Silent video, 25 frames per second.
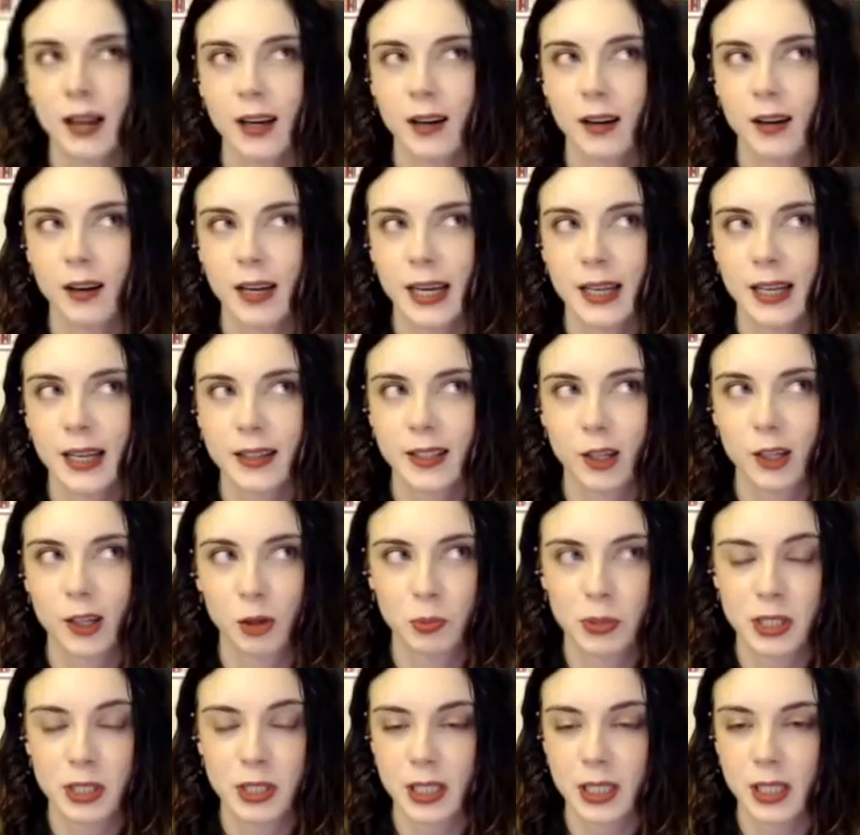I had the
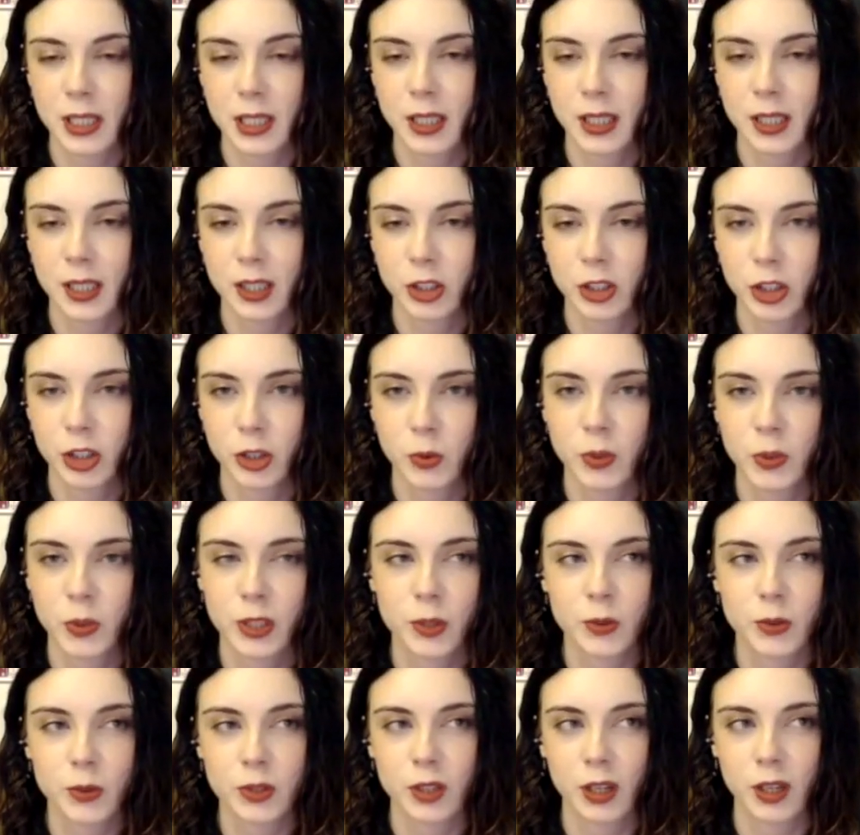opposite issue,
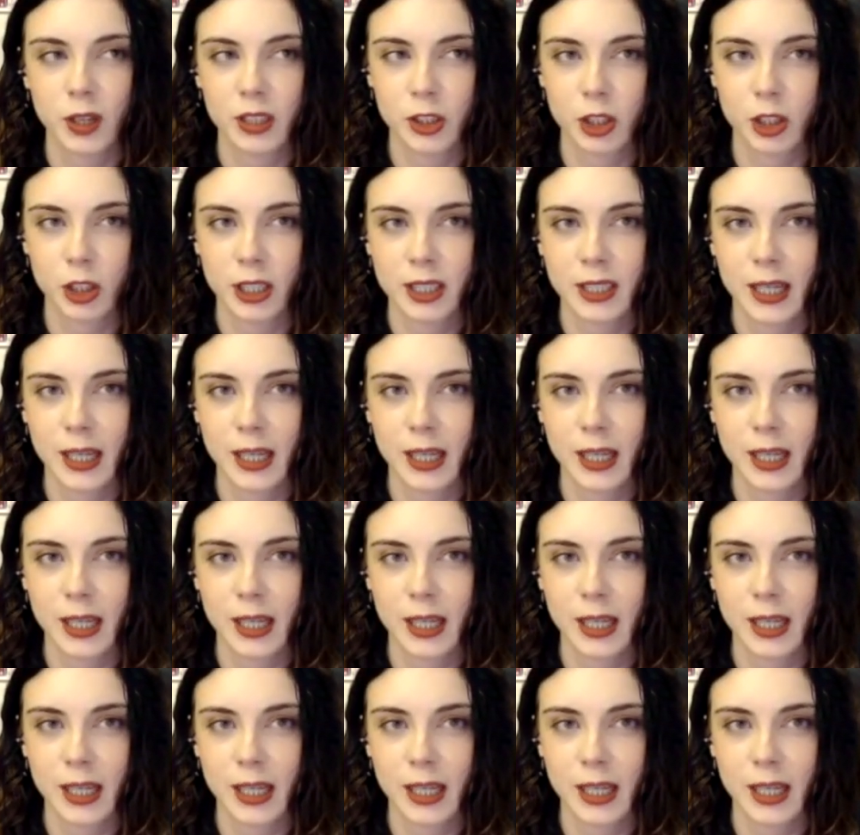which was that I tried